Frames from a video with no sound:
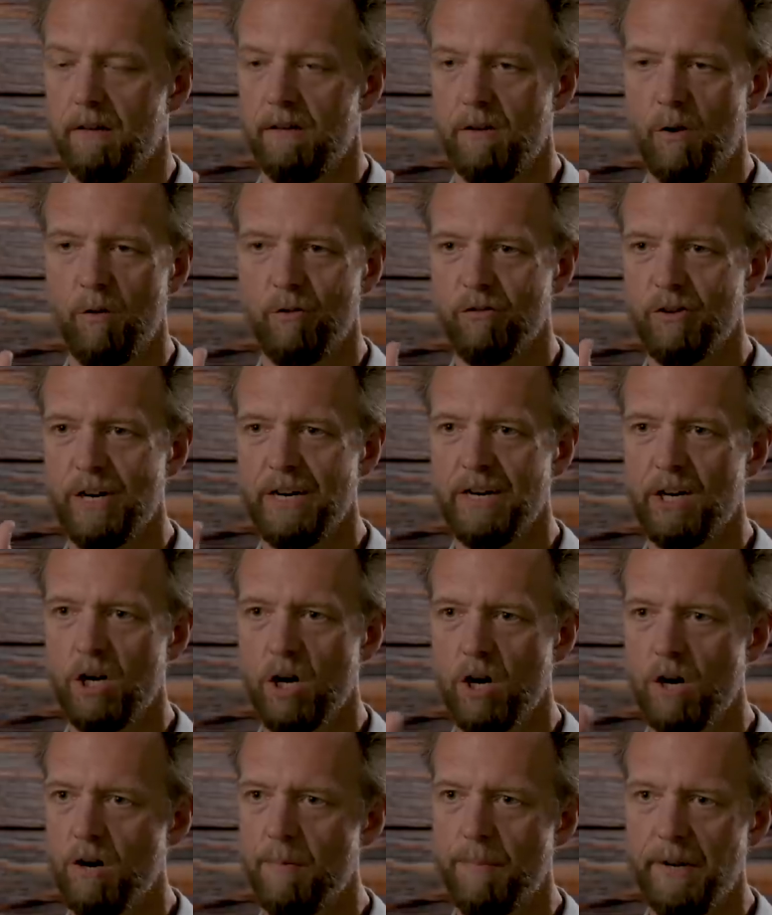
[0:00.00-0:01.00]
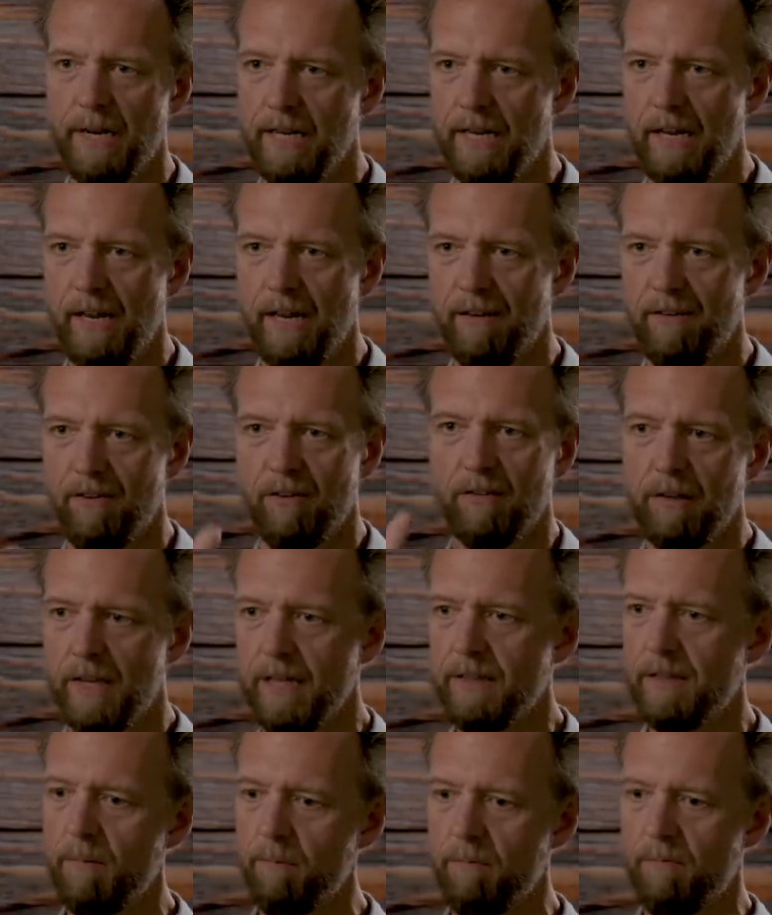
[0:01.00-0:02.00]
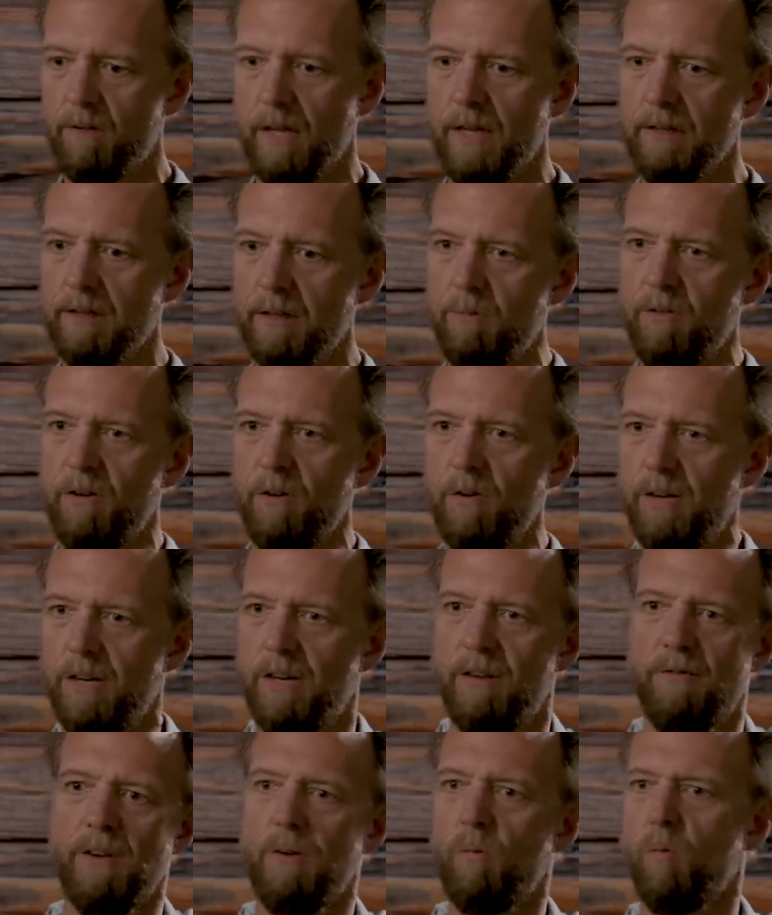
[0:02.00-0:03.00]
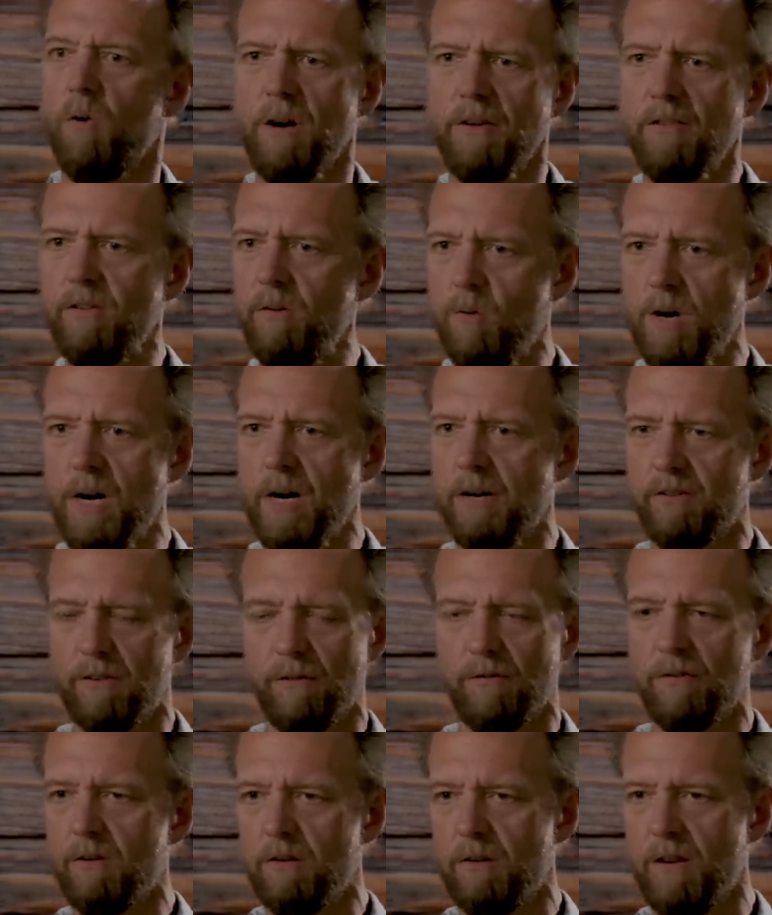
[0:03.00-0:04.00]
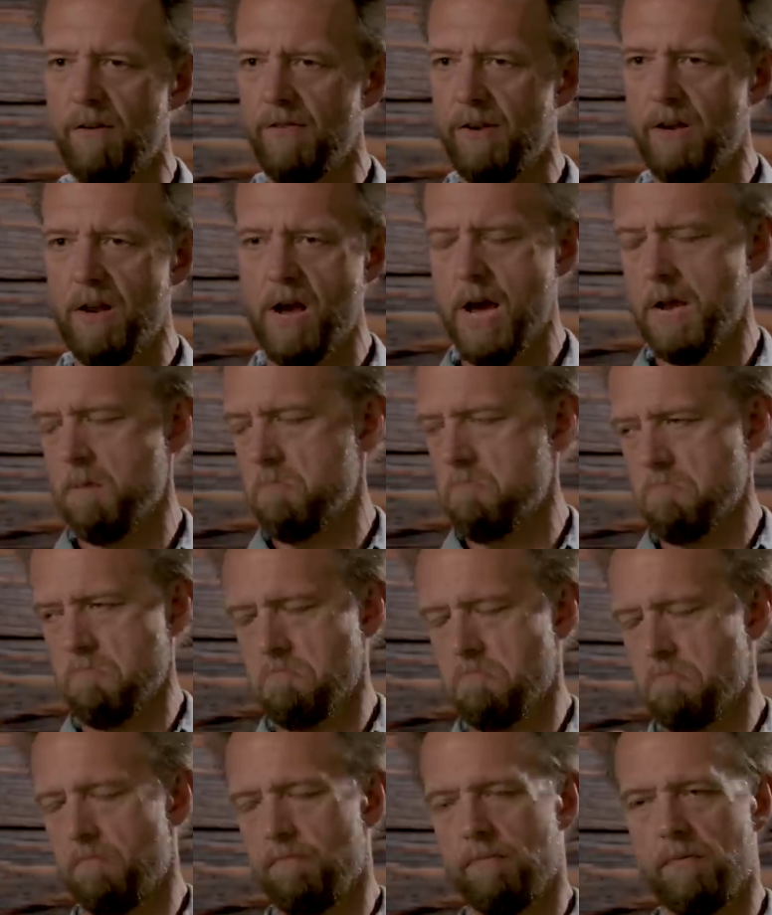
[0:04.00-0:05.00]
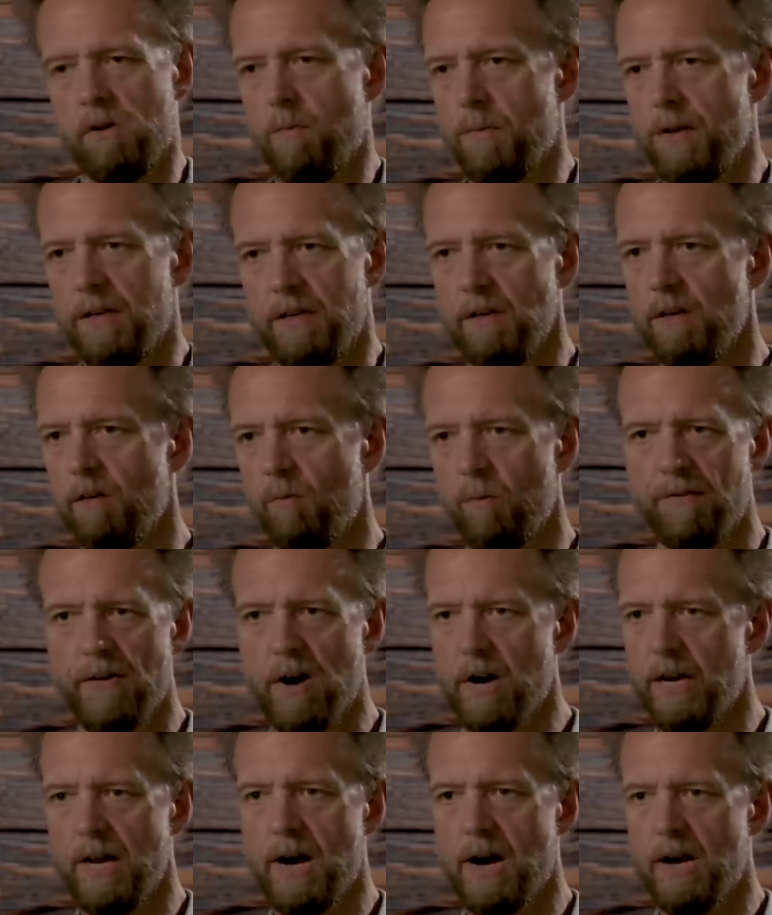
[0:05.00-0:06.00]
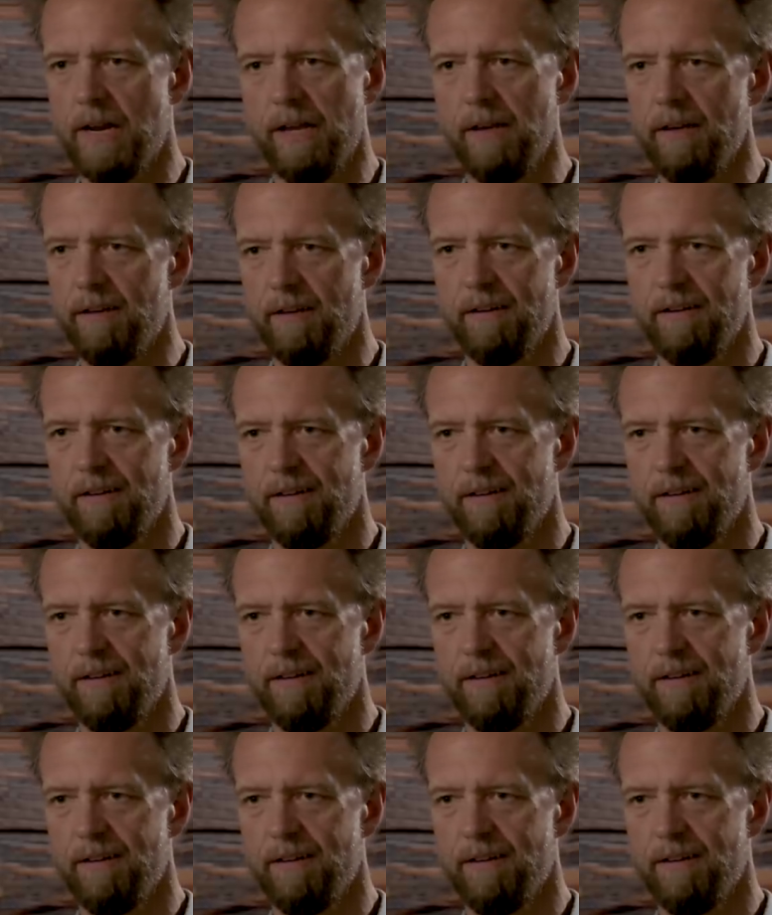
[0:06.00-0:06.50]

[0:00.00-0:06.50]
Don't try to curb it again. Just let them do it. If it works, it works. If it not, no big deal. We've already got it.